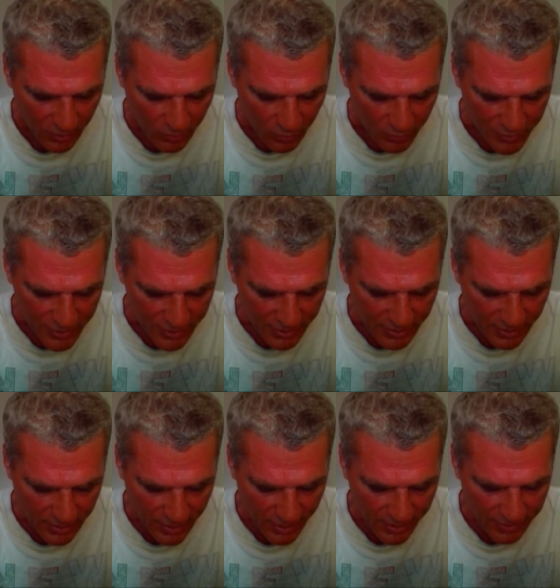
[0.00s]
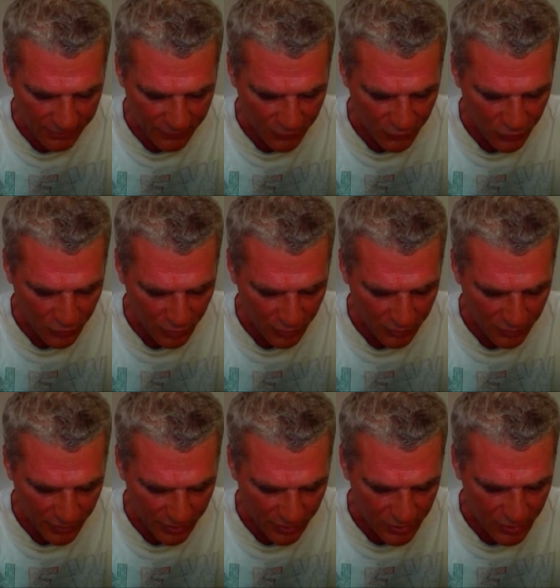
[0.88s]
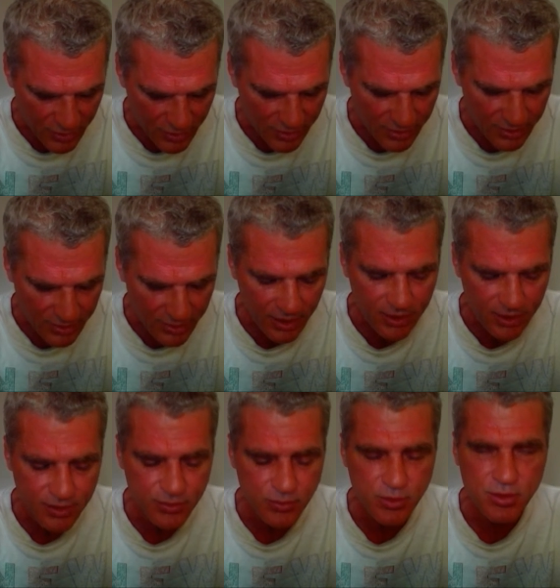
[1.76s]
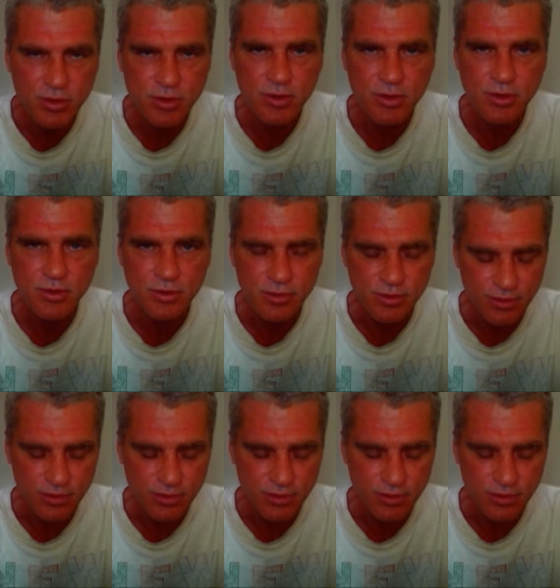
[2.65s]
will see the light of truth that Jesus has returned.